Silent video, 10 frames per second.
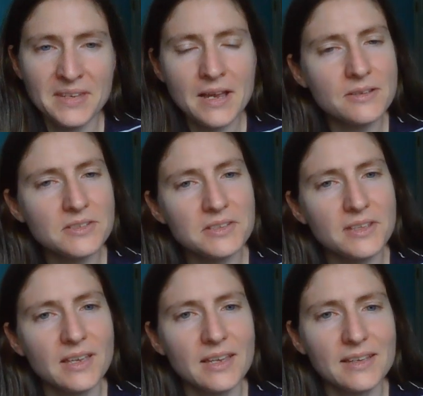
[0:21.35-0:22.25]
I was just
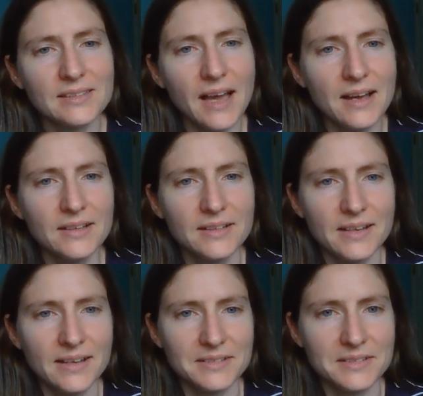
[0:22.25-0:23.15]
looking at that
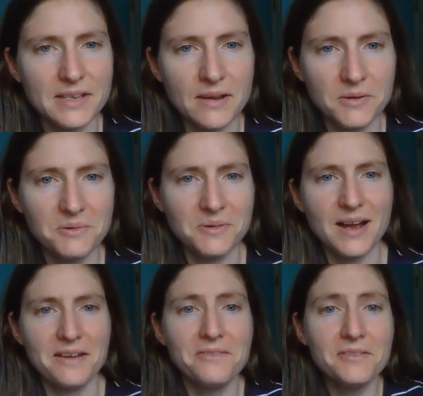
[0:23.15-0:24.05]
and how
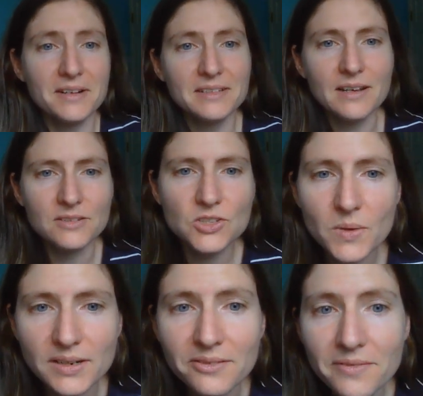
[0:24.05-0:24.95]
I've already done
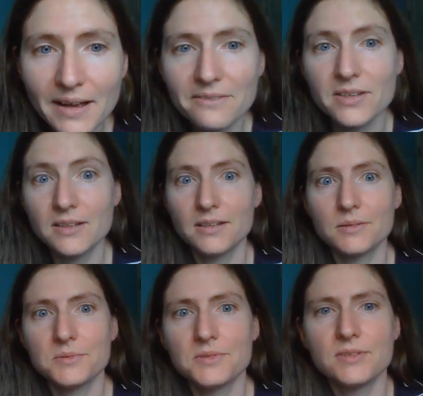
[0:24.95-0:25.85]
25
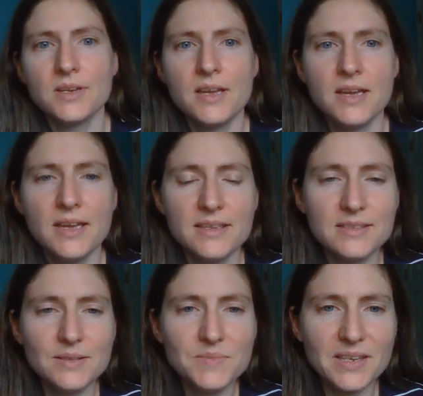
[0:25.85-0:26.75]
videos. It
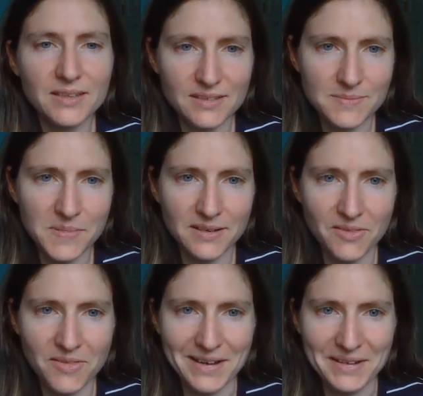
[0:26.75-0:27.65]
seems like it's been a
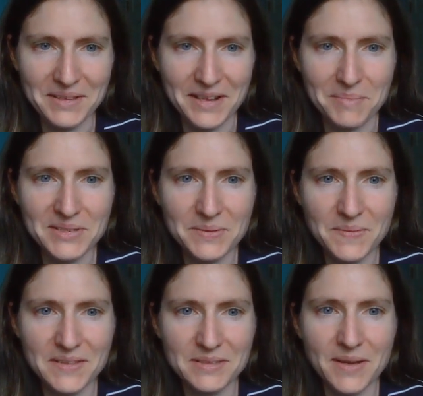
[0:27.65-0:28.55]
lot, and I've been
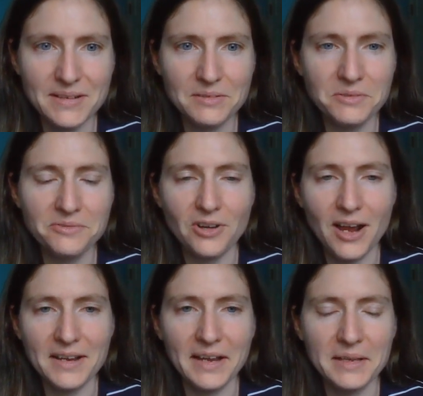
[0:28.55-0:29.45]
doing this Monday through
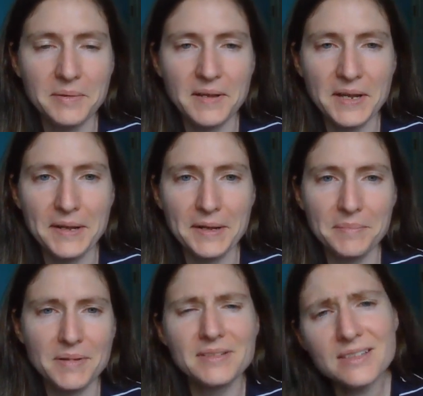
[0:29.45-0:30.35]
Friday.
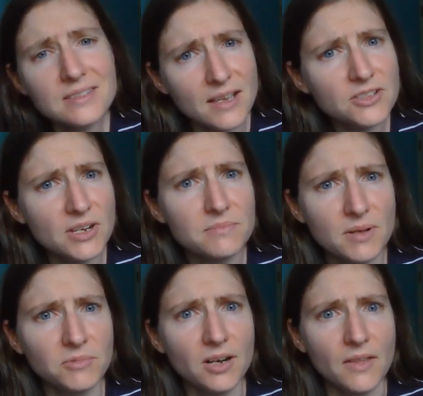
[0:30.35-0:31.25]
It doesn't actually,
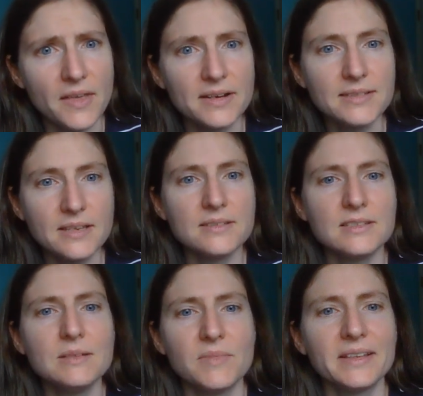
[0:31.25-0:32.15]
I'm wrong on that. It doesn't
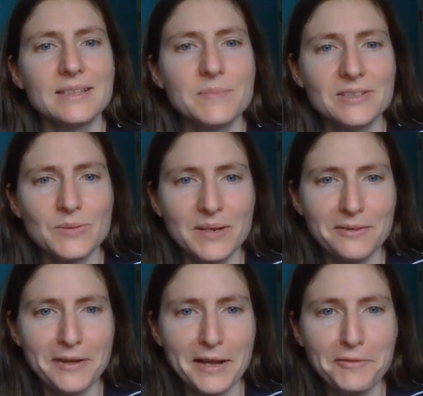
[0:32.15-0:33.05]
seem like it's been
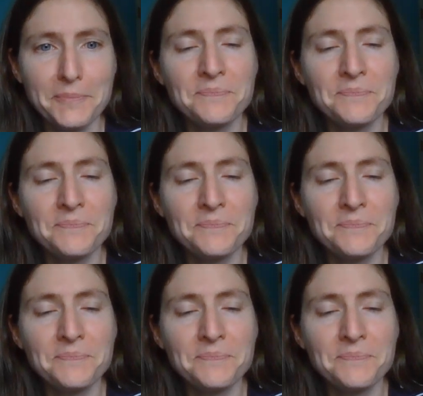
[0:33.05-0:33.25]
25,